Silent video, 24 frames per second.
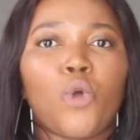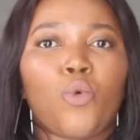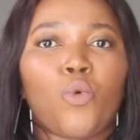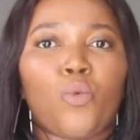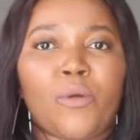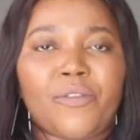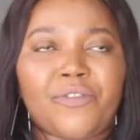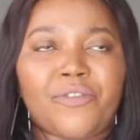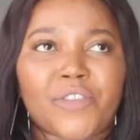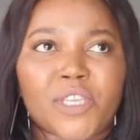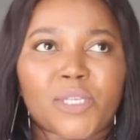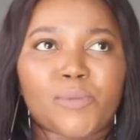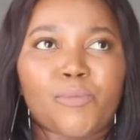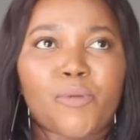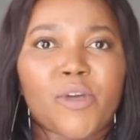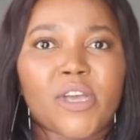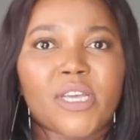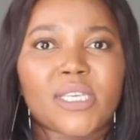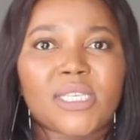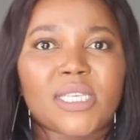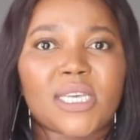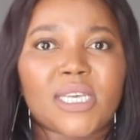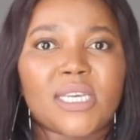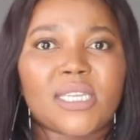with this
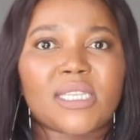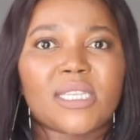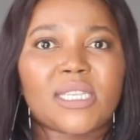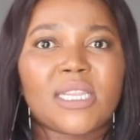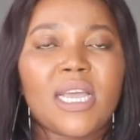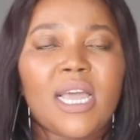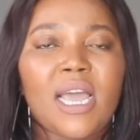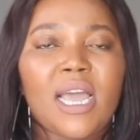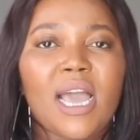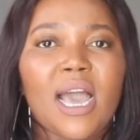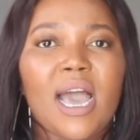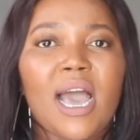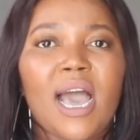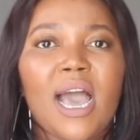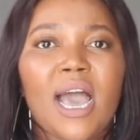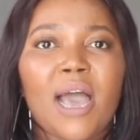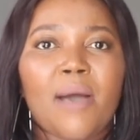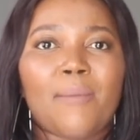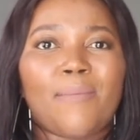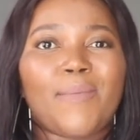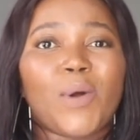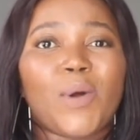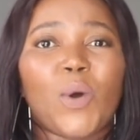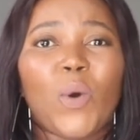person?
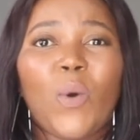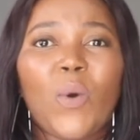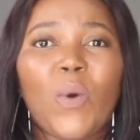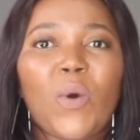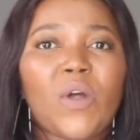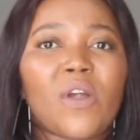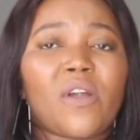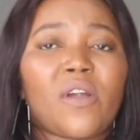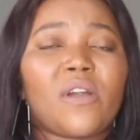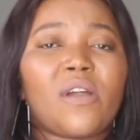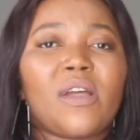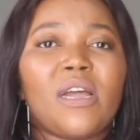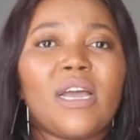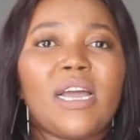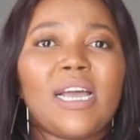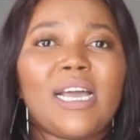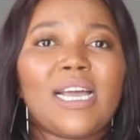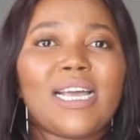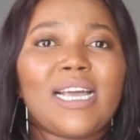Or